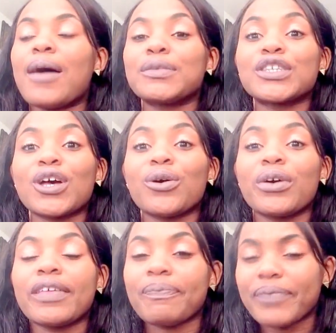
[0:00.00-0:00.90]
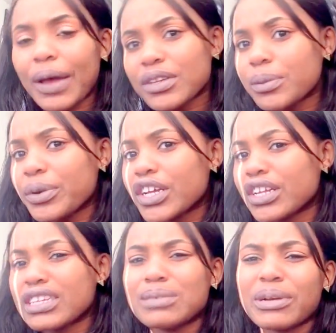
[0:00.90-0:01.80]
So that was a pretty
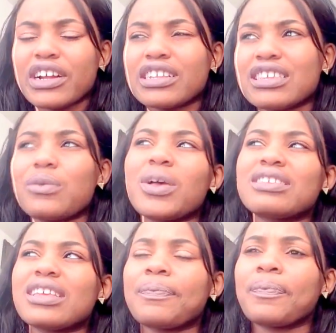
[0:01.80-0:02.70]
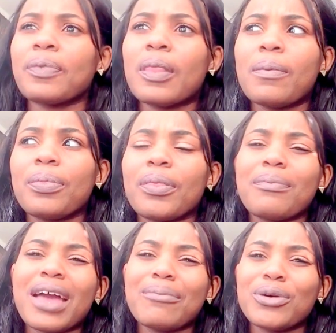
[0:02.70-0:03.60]
good experience. It wasn't
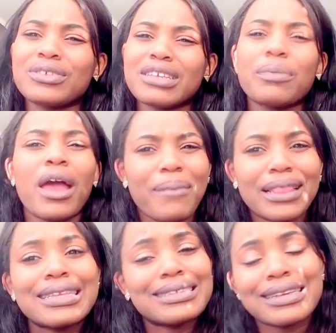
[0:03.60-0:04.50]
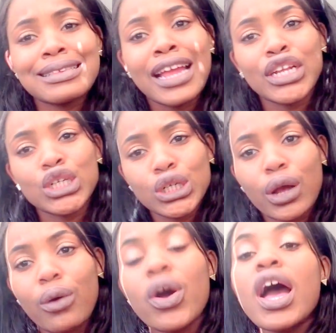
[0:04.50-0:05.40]
it's probably my least exciting
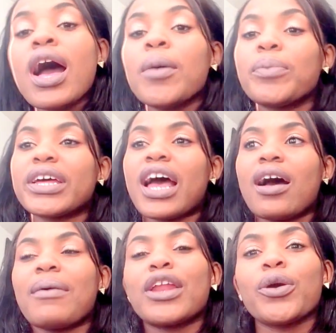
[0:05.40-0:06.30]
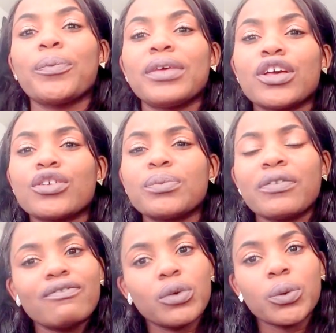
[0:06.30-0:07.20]
show, but I know Migos
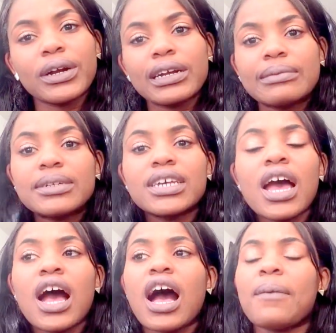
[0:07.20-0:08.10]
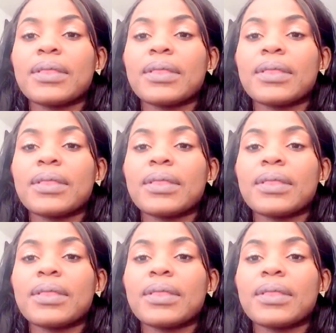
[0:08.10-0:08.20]
performed, a